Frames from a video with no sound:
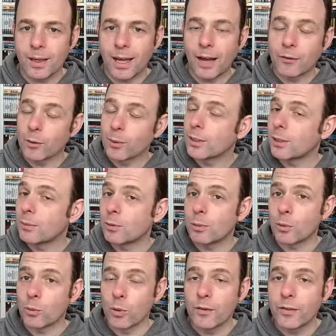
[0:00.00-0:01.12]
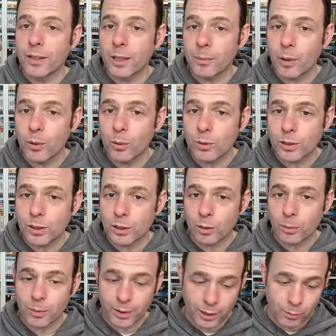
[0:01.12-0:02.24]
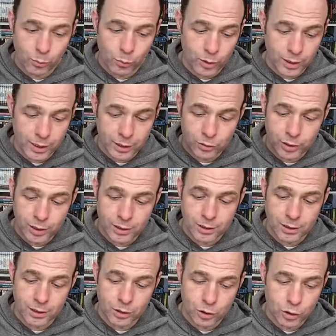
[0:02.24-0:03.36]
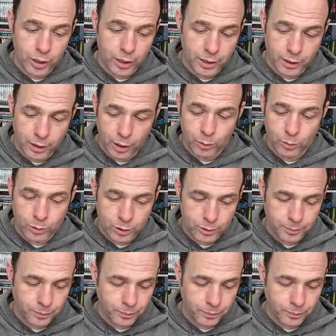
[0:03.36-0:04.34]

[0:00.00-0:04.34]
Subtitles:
everyone seems to be raving about, which is something I'm really interested in checking out.